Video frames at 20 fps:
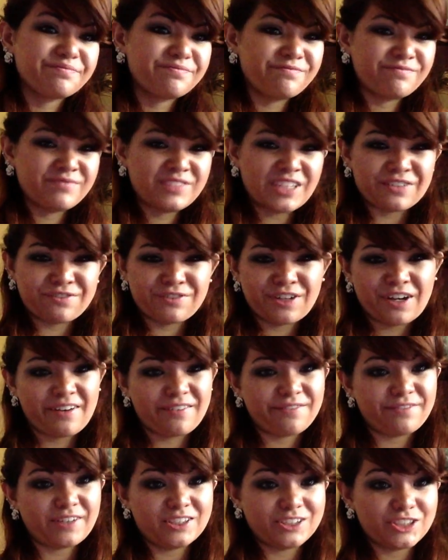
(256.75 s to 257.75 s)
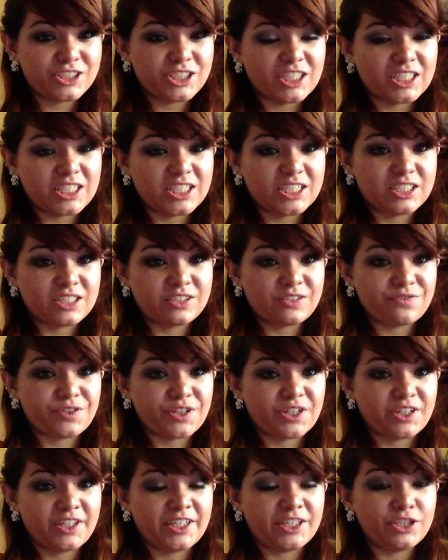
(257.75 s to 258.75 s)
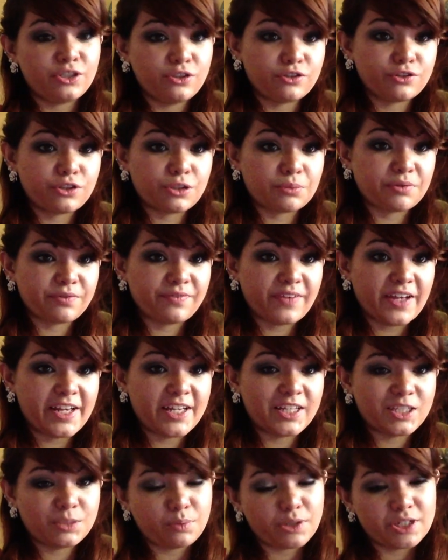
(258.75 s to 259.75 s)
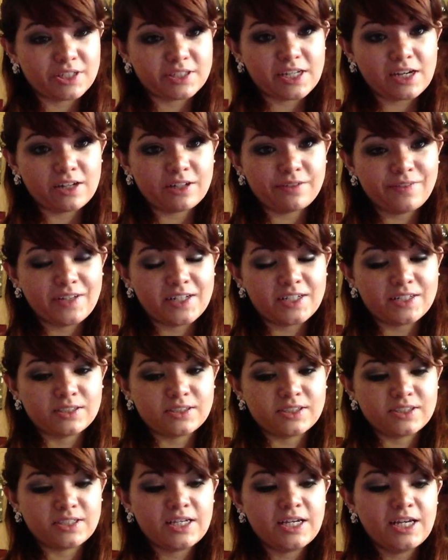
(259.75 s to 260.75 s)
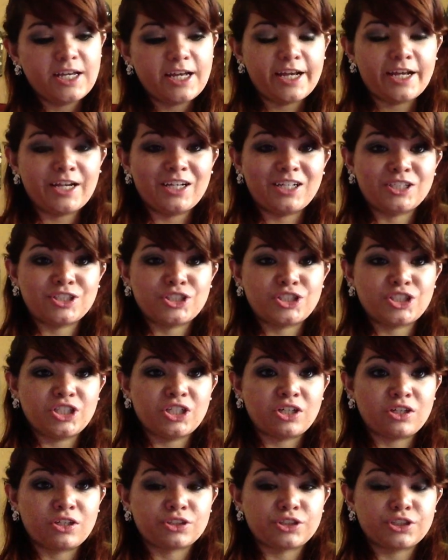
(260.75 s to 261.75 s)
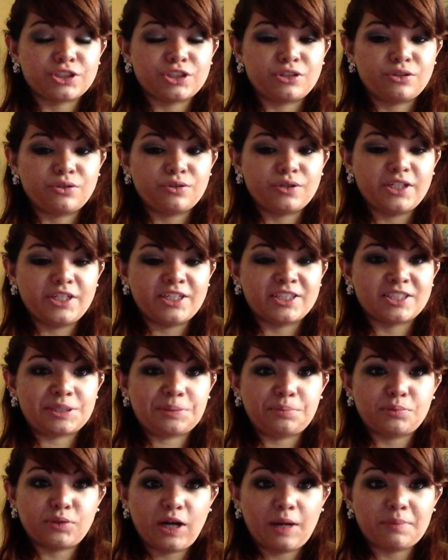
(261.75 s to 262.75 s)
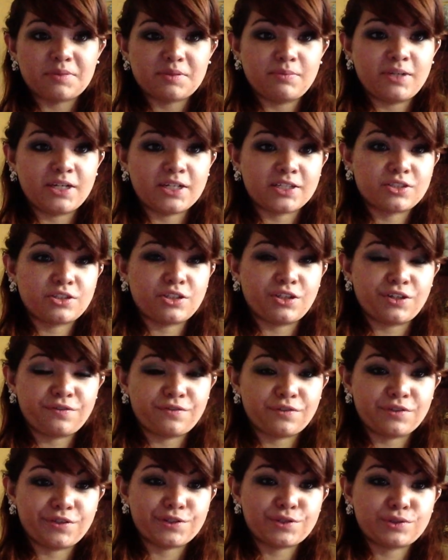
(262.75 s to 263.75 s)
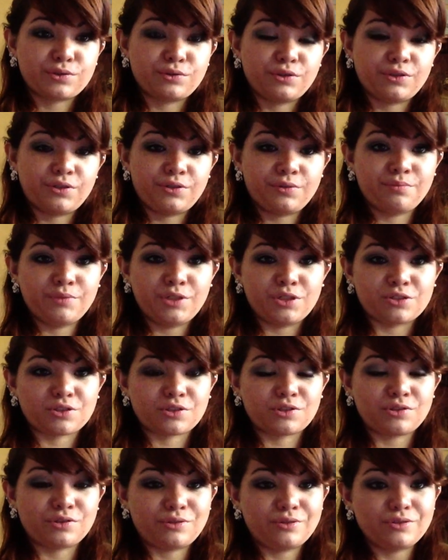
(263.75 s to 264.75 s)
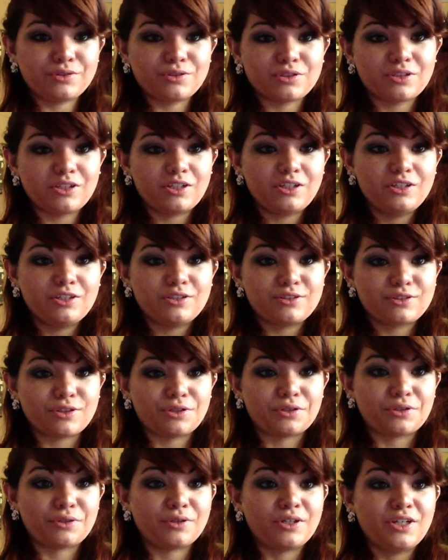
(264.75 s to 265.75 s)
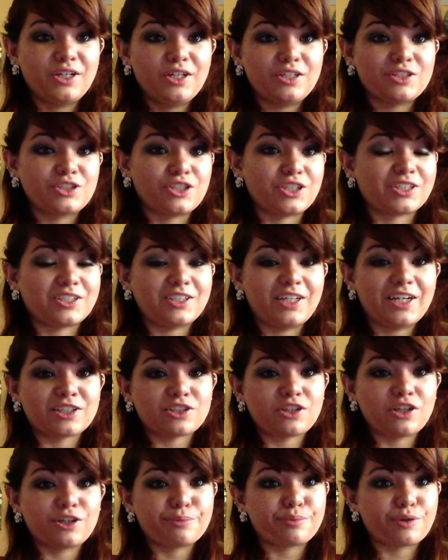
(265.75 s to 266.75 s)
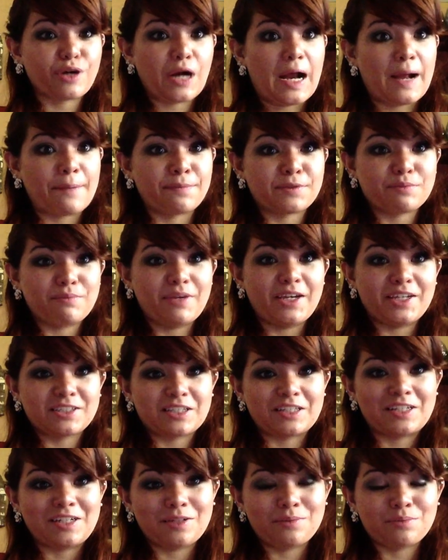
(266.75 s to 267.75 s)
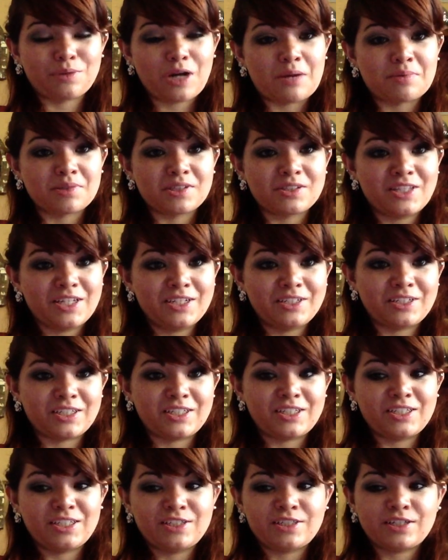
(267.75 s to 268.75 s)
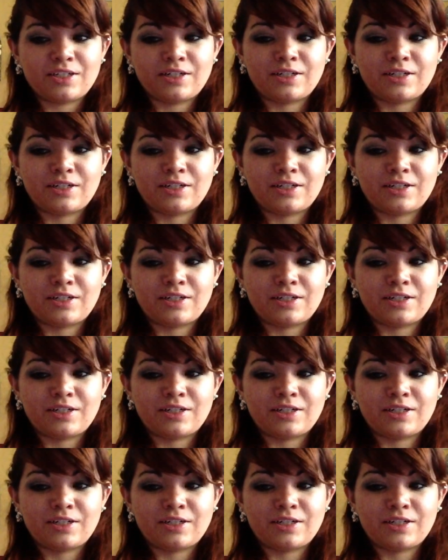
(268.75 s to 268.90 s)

different functions for like youth group events, Boy Scout events, and she also is the props master for the school musicals. So she collects all the props, makes any props that they need.